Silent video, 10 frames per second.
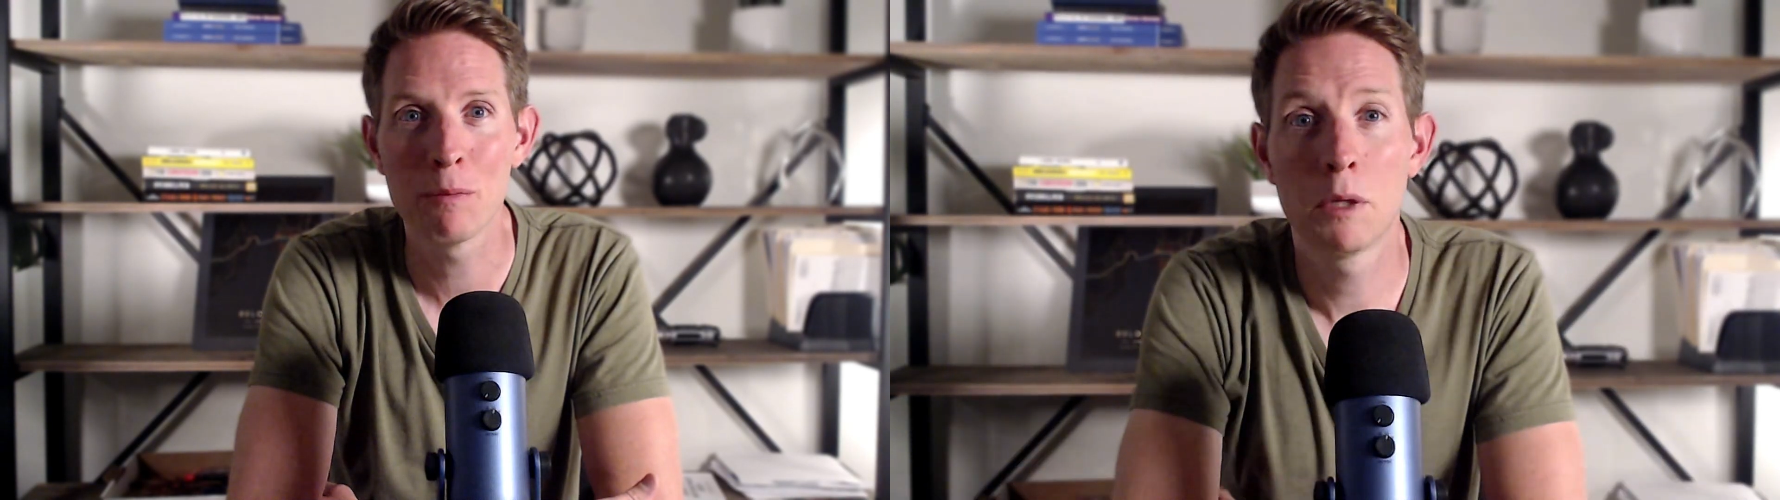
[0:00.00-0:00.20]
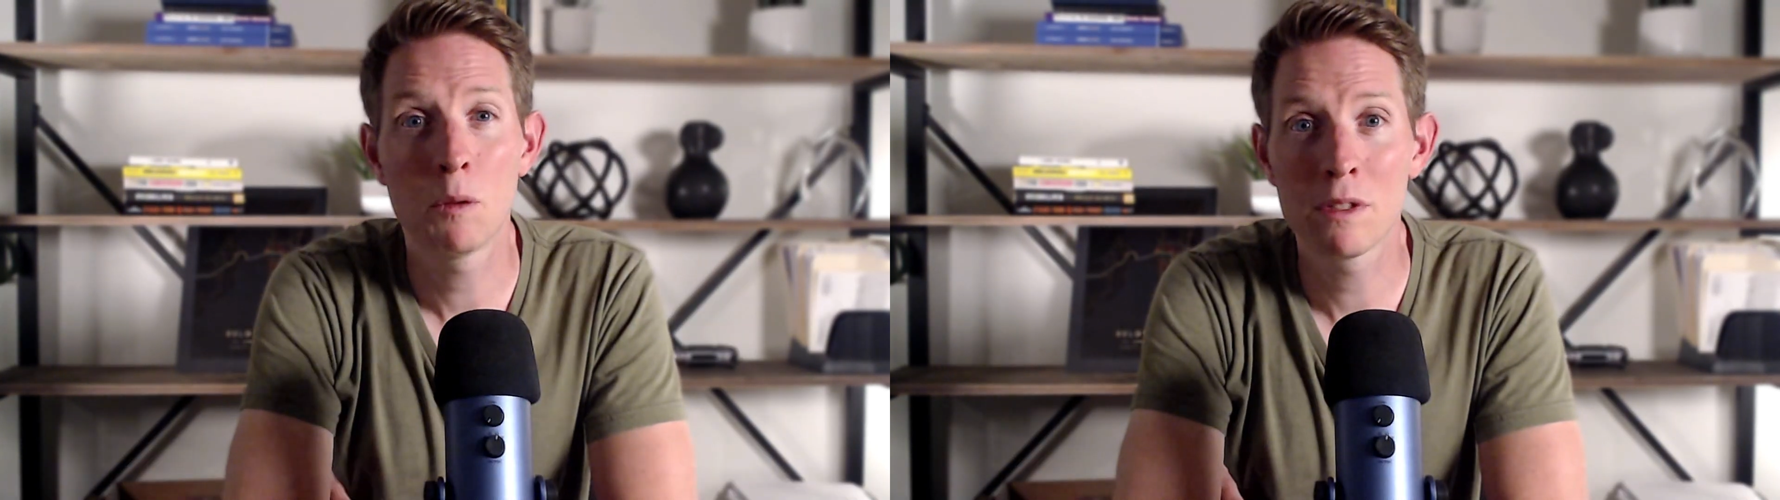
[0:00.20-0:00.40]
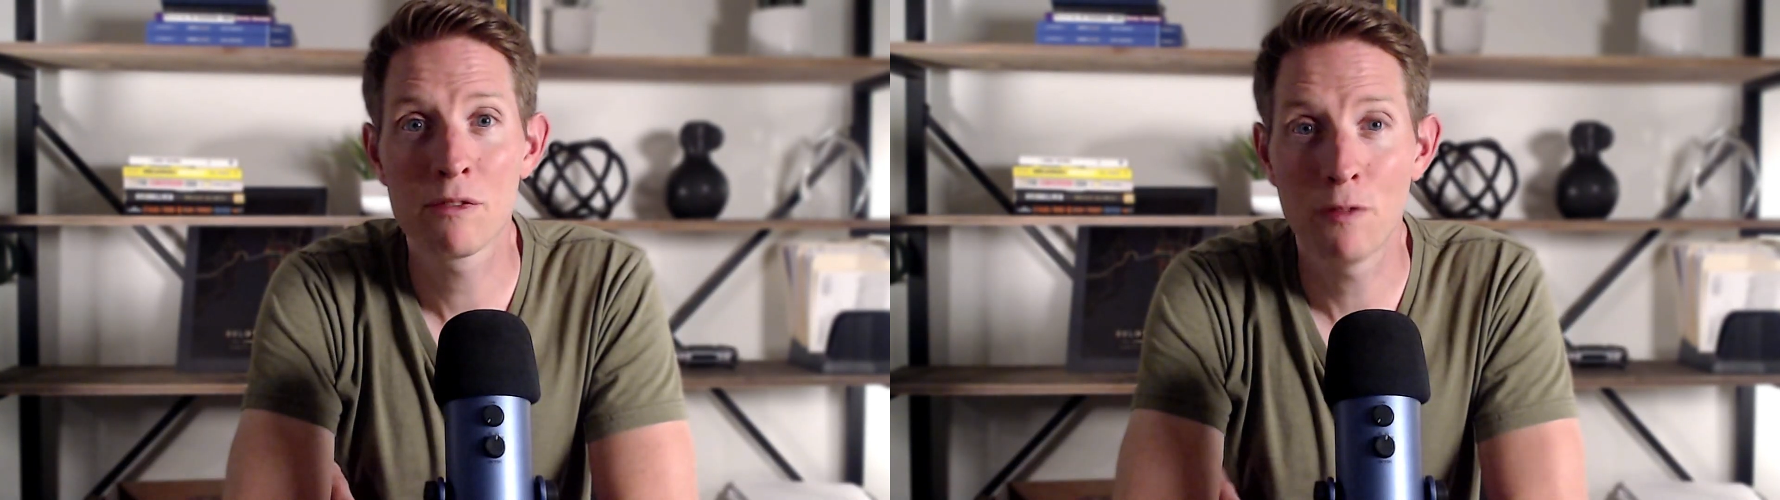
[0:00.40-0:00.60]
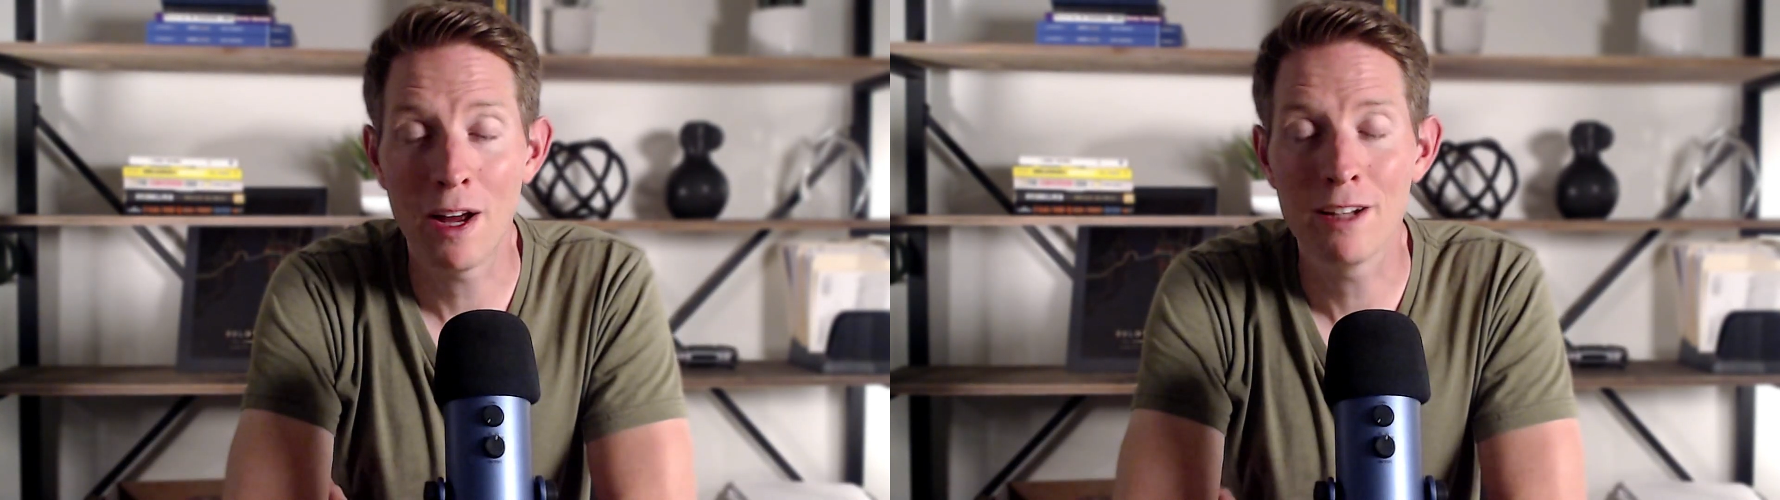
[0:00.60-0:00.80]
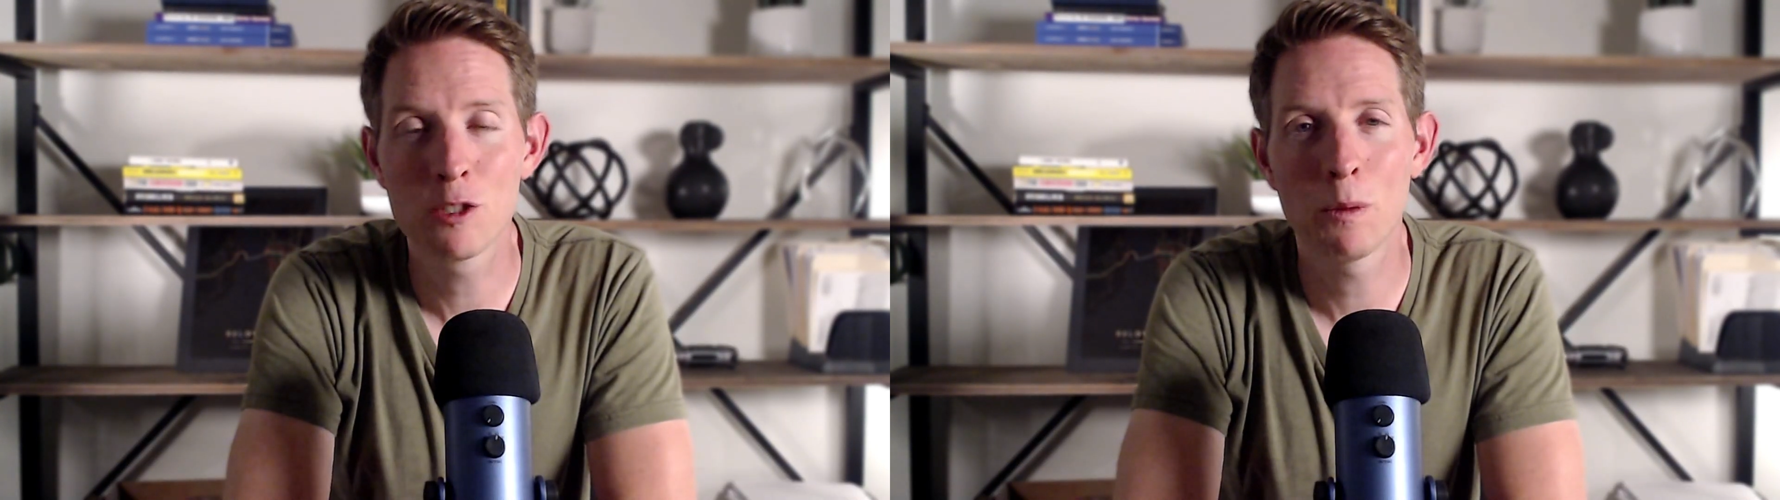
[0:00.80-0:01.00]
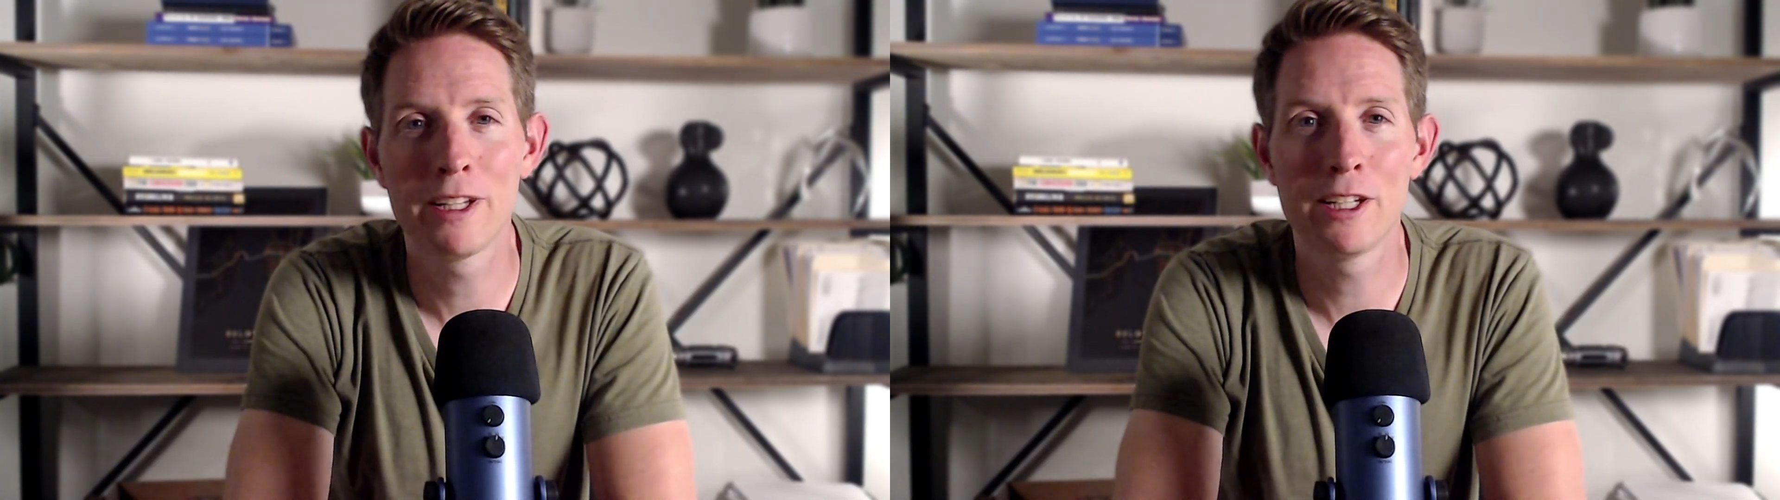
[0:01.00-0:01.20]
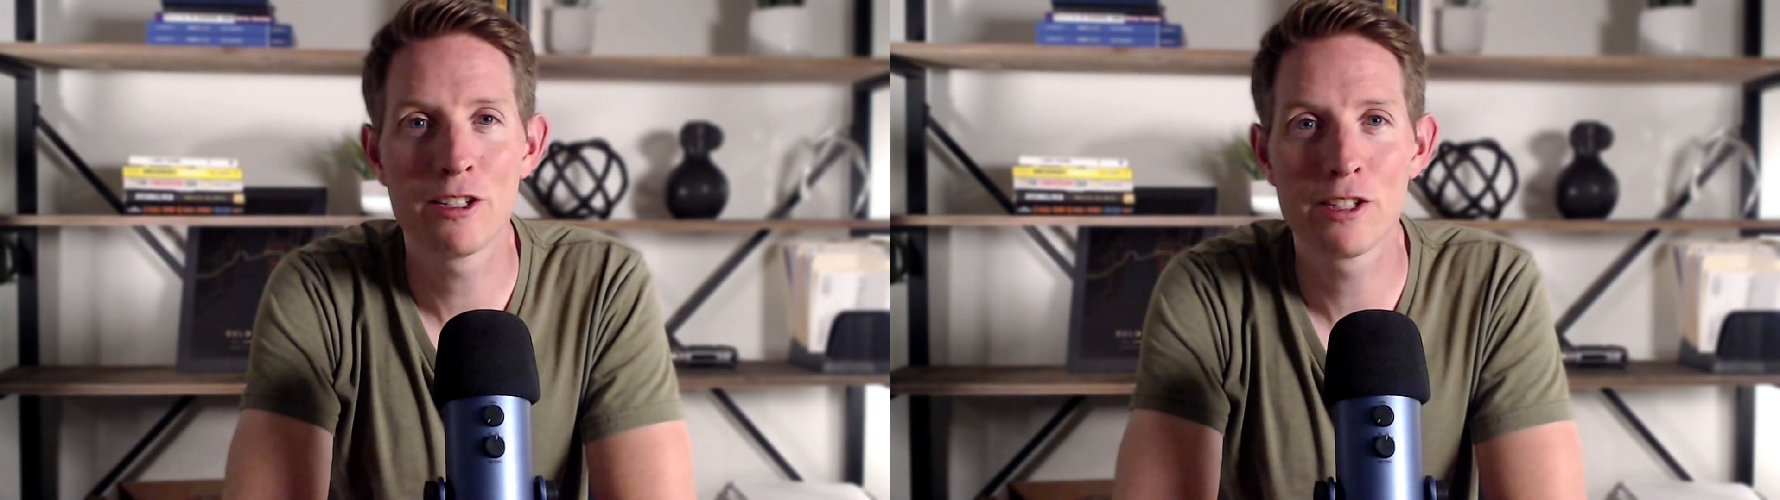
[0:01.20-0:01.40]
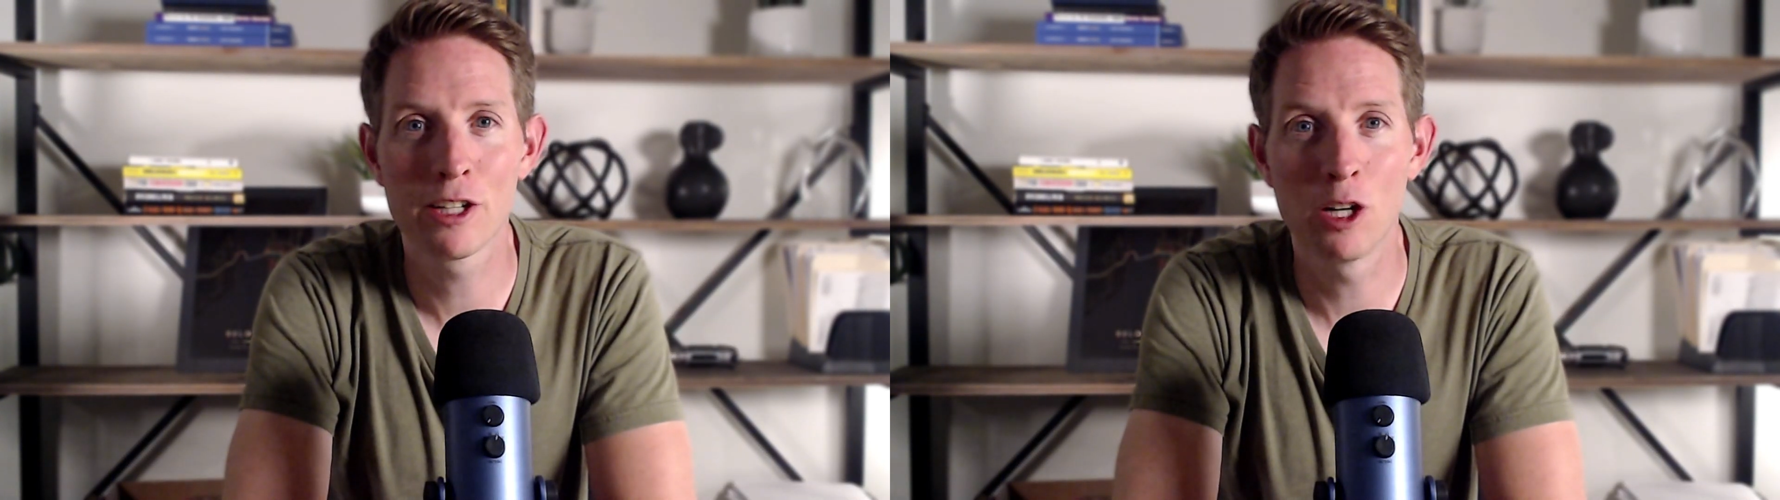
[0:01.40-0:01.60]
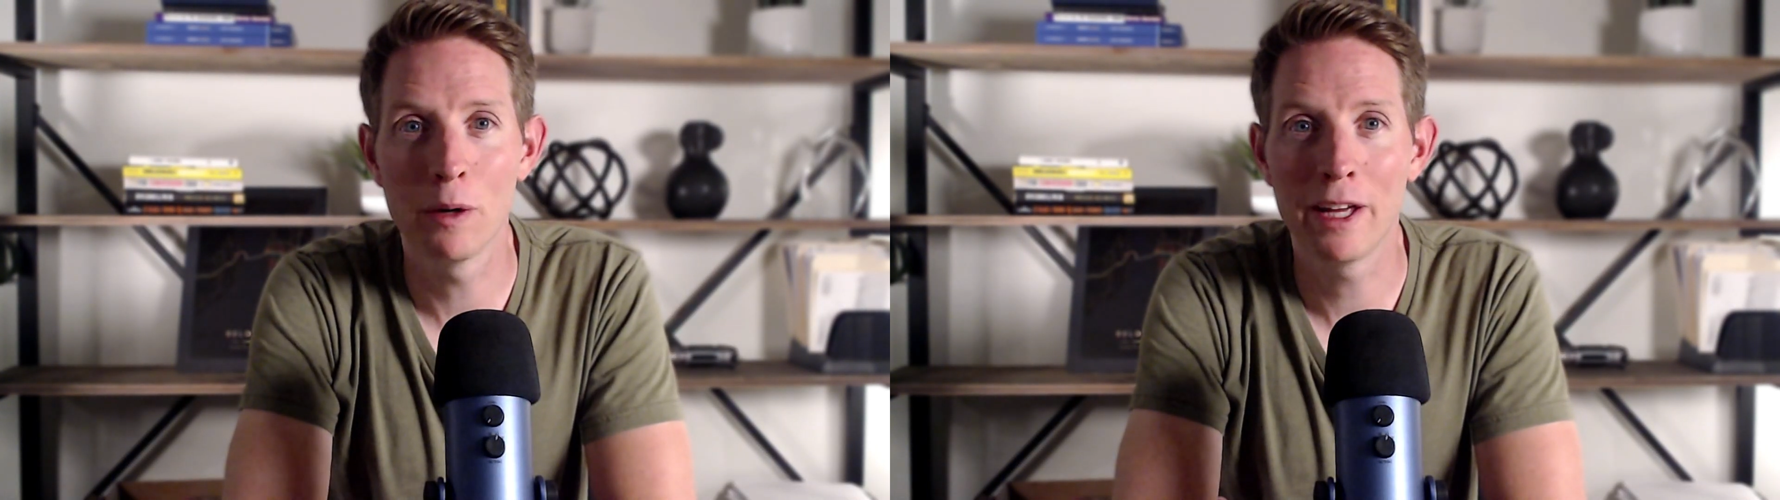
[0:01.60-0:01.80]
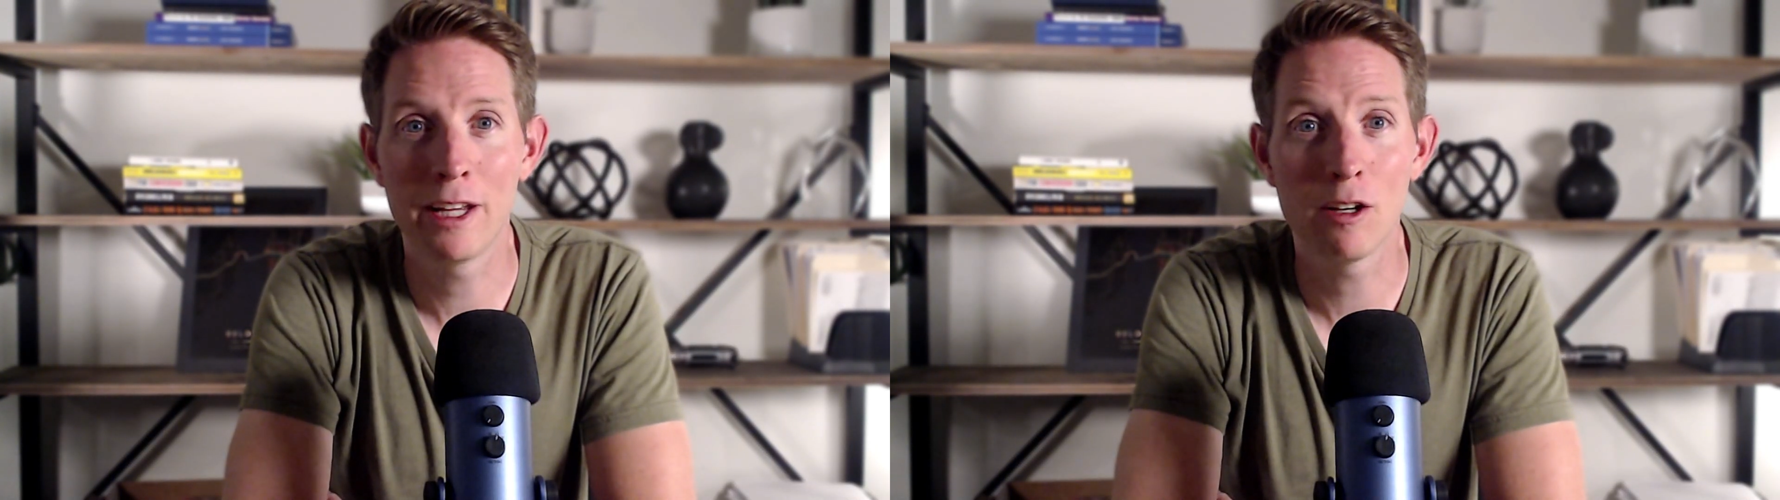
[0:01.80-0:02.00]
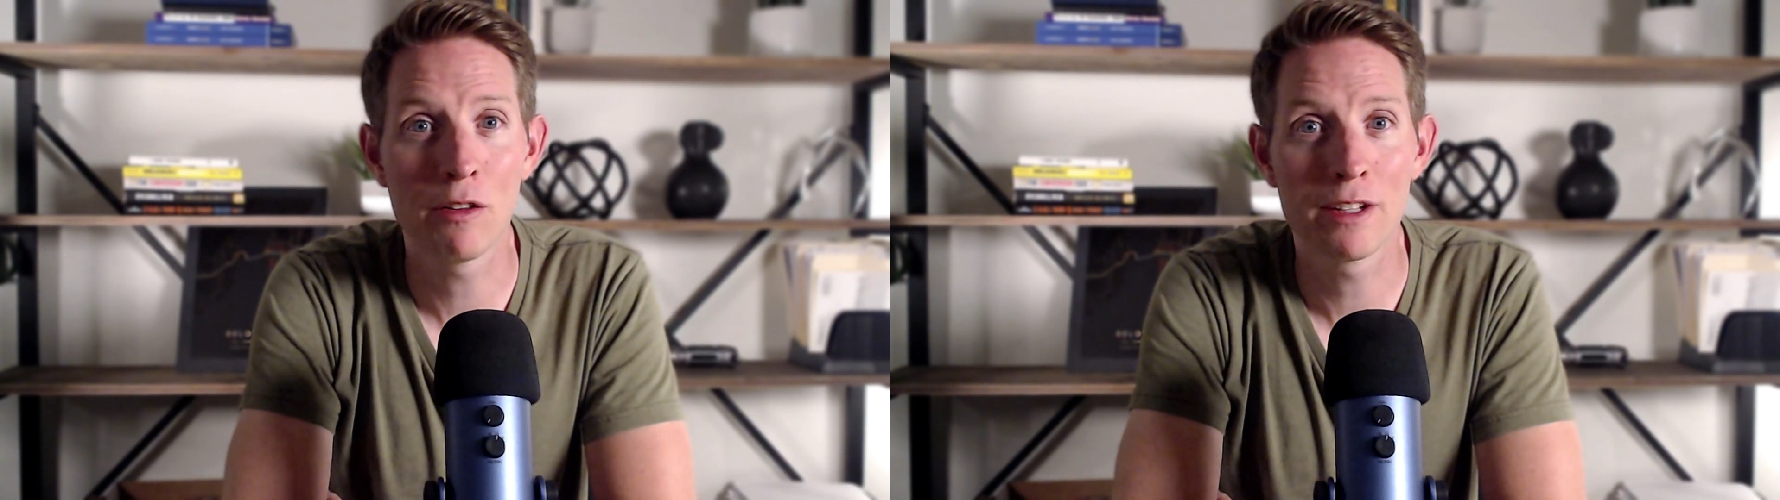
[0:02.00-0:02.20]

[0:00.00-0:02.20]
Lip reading: but it was fun 20 years ago hitting all